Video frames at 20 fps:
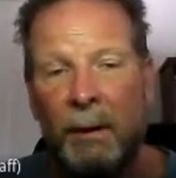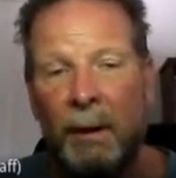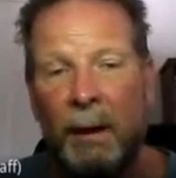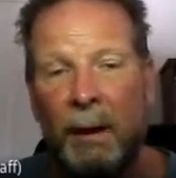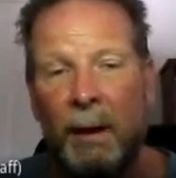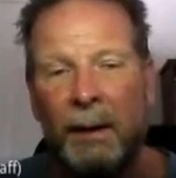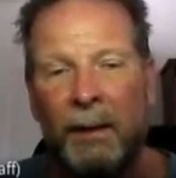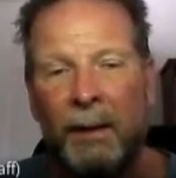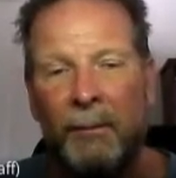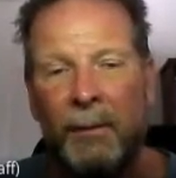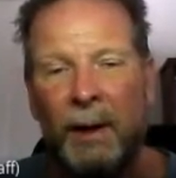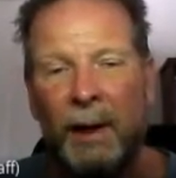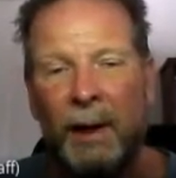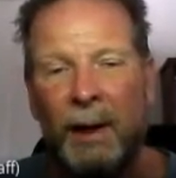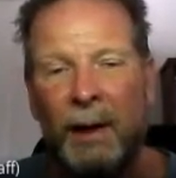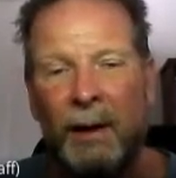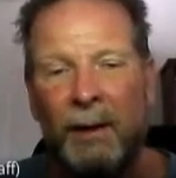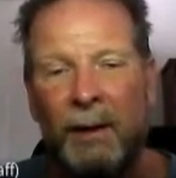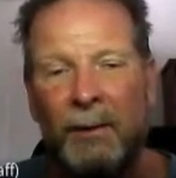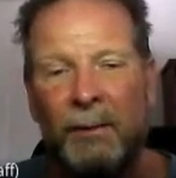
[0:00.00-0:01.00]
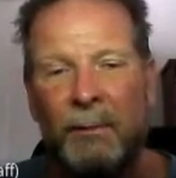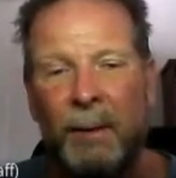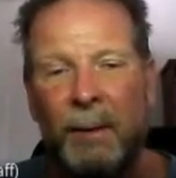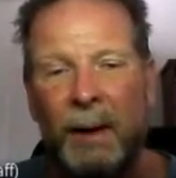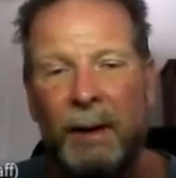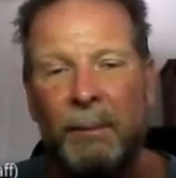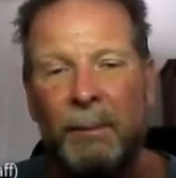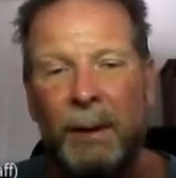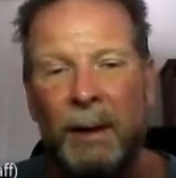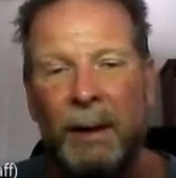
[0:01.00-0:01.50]
I'll give you a hint,
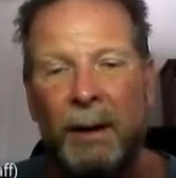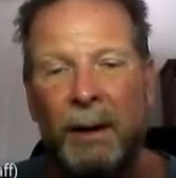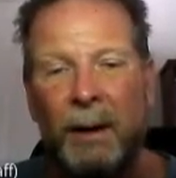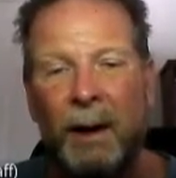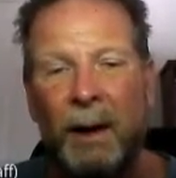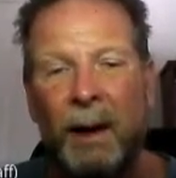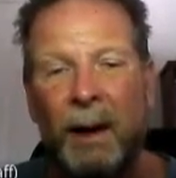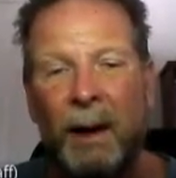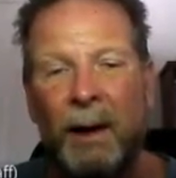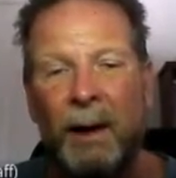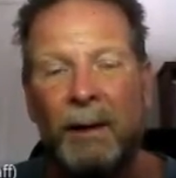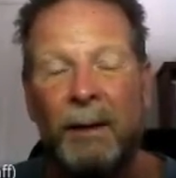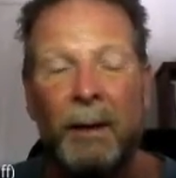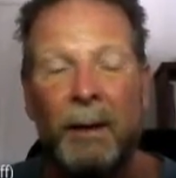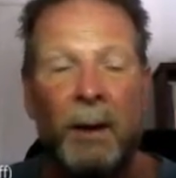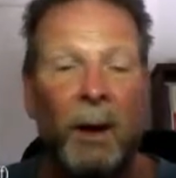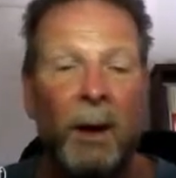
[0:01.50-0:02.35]
maybe uh,